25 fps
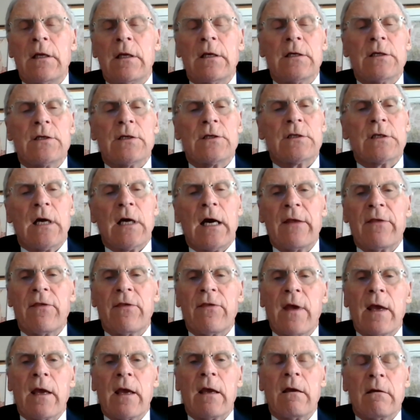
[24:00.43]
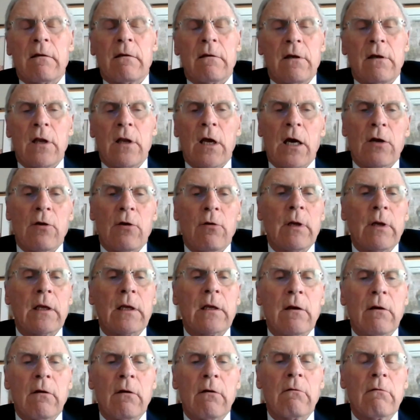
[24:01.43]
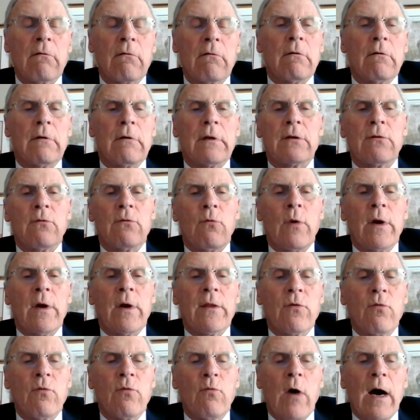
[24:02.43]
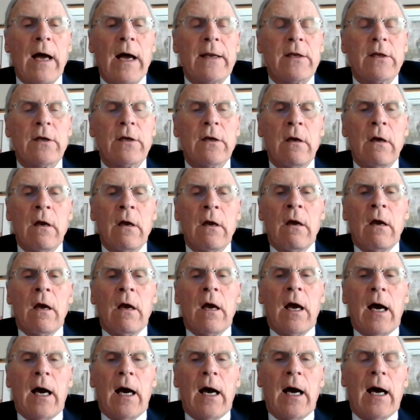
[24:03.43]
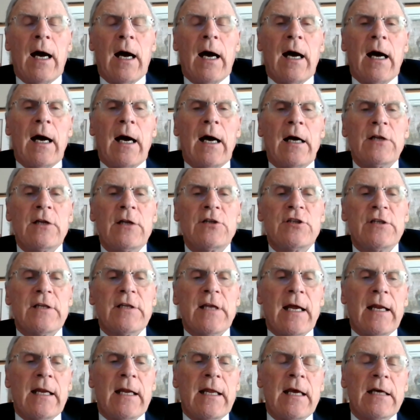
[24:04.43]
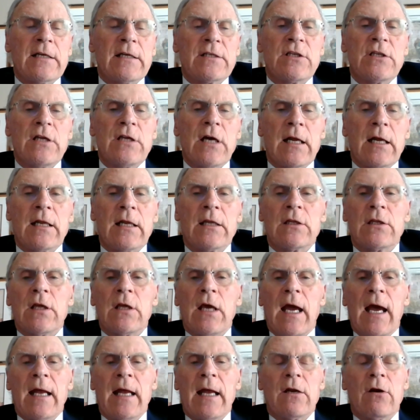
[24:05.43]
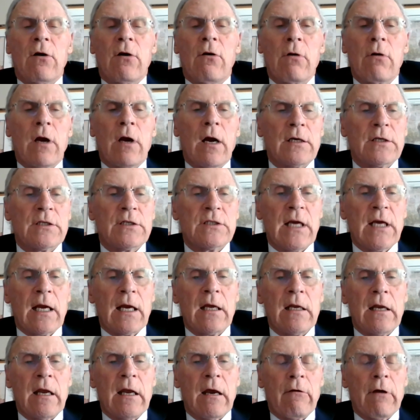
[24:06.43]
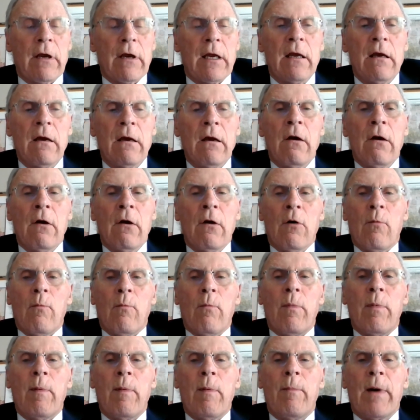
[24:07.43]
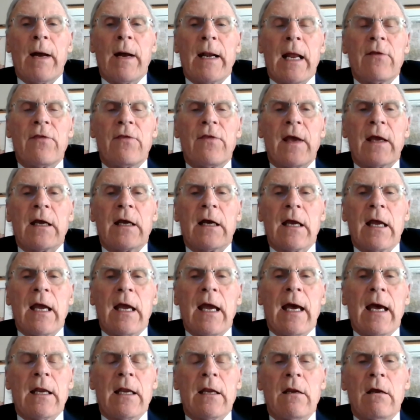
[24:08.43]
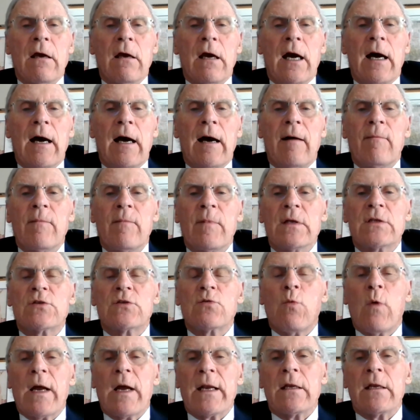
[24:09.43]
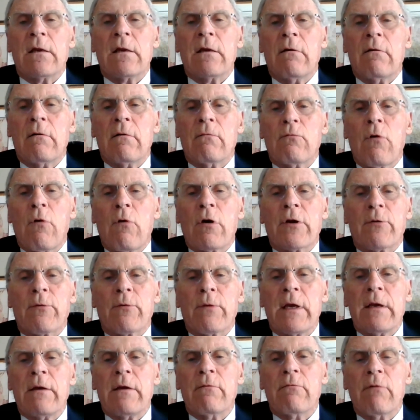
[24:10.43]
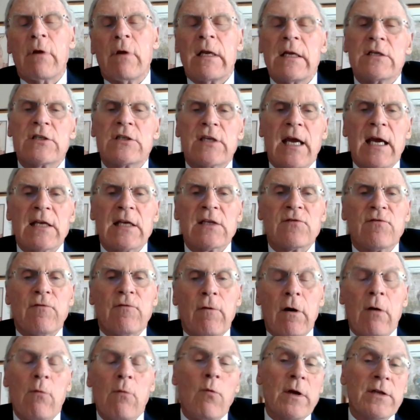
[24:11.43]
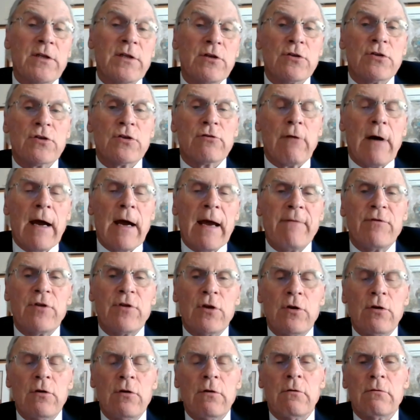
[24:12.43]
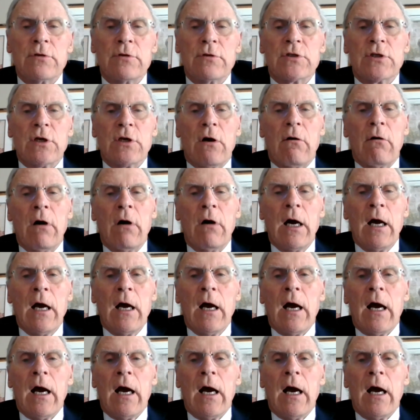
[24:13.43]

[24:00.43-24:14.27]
is, I think, not only congruent with what Janani has done at Hogarth Secondary, but I think, again, it's what Rotary really stands for and what you strive to do. So,